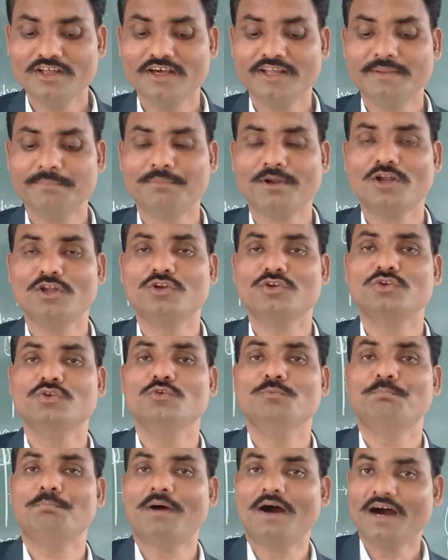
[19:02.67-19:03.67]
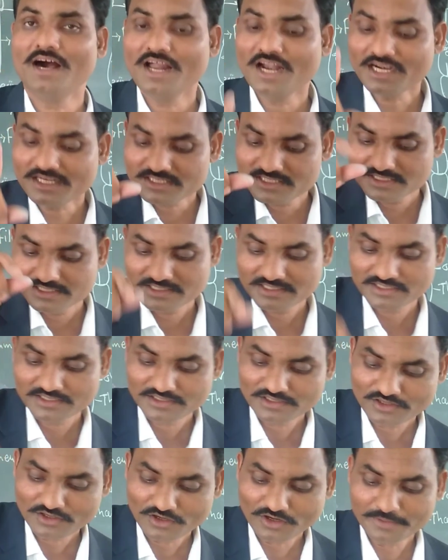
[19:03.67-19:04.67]
a reproductive part
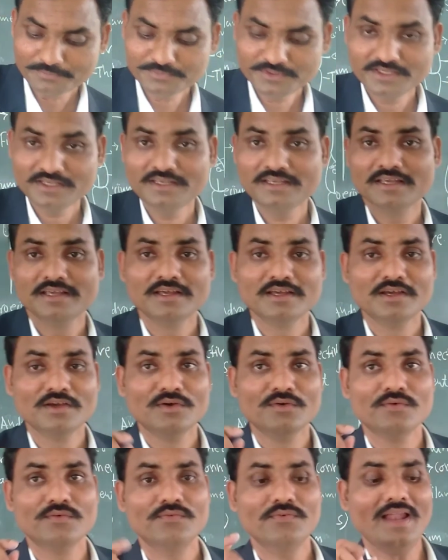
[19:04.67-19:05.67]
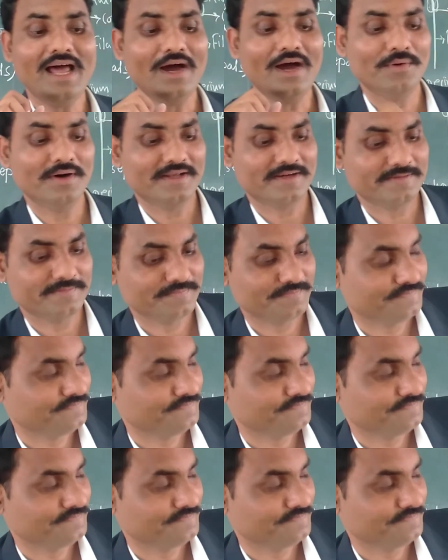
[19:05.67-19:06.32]
of the flower.